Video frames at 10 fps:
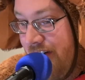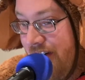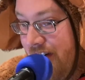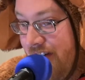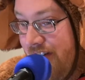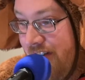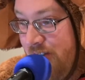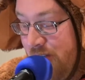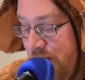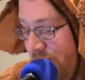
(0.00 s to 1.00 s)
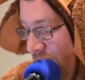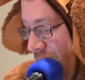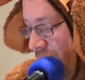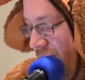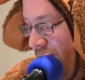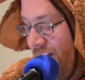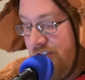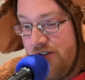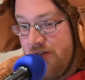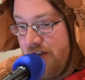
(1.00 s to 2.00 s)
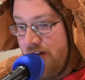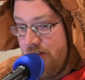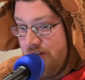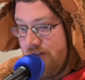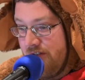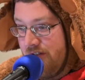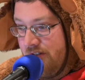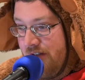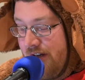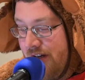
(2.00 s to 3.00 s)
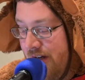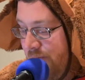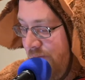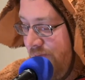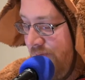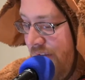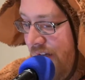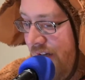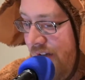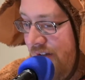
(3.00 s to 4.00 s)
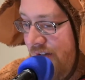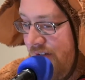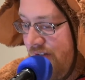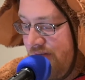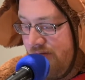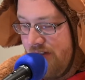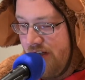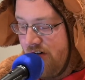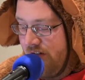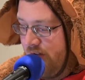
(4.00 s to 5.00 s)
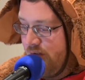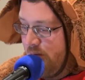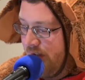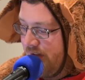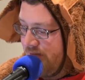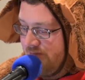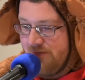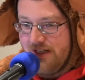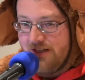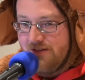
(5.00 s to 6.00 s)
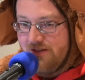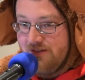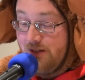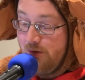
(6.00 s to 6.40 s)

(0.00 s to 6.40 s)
on YouTube, churchphotographers.com, hit our YouTube link and see what